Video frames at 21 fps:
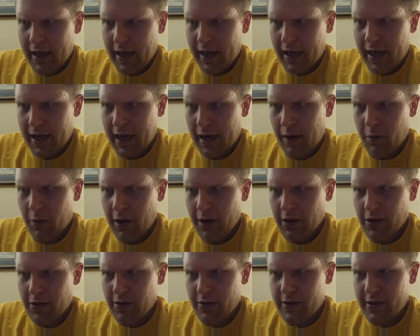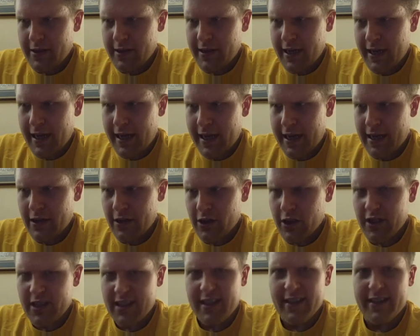And I want to say
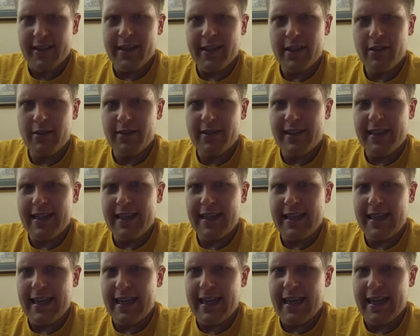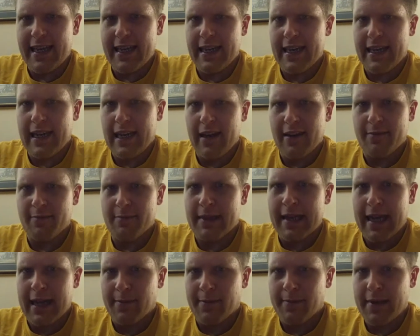just a little teeny hint of
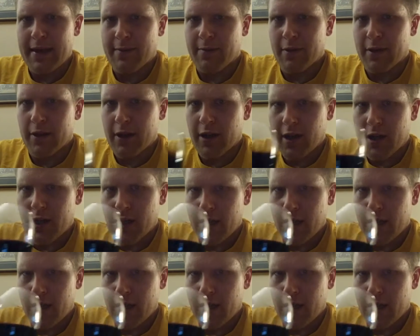black pepper.